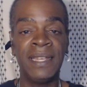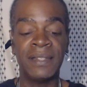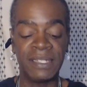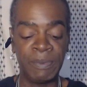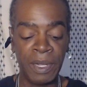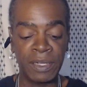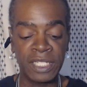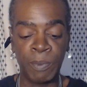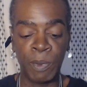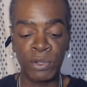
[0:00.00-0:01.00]
Spirit
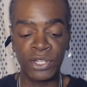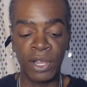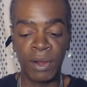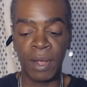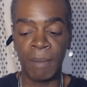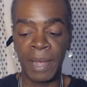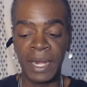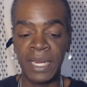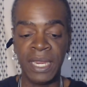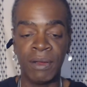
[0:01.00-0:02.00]
spoke to her about a
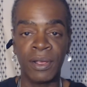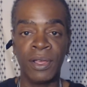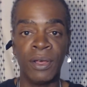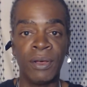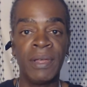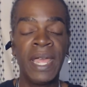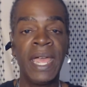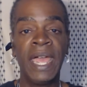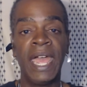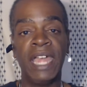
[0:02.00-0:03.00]
year ago,
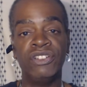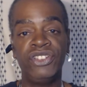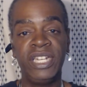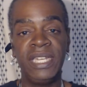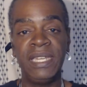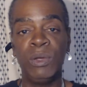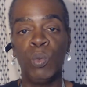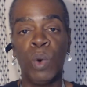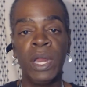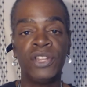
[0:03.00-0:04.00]
and she
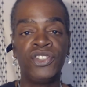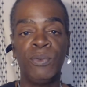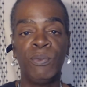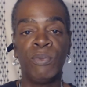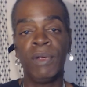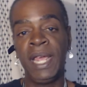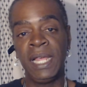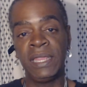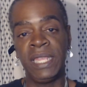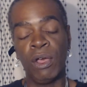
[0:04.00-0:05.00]
wanted to bring
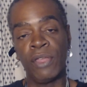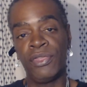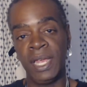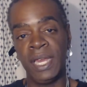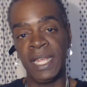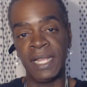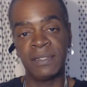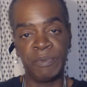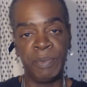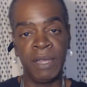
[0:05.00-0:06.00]
the authentic
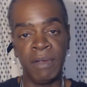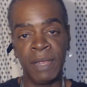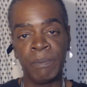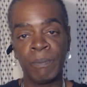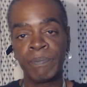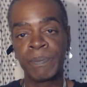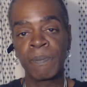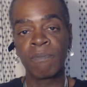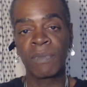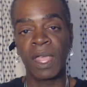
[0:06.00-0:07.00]
Spirit
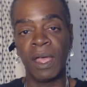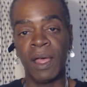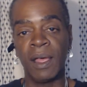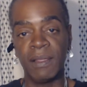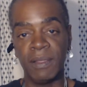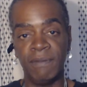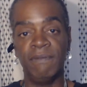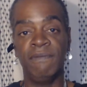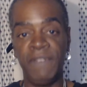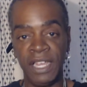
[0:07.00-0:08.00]
uh,
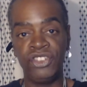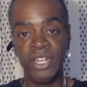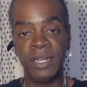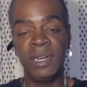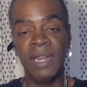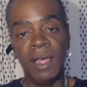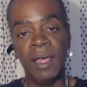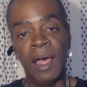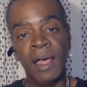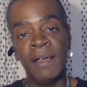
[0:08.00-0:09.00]
vision
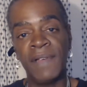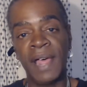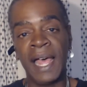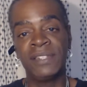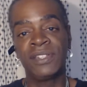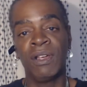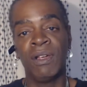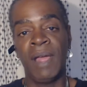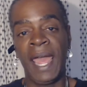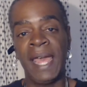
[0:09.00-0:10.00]
of Oscar
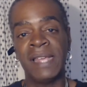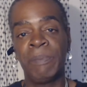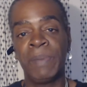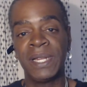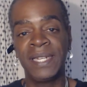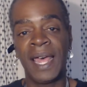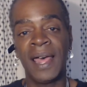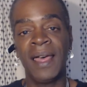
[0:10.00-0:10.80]
as Ptah,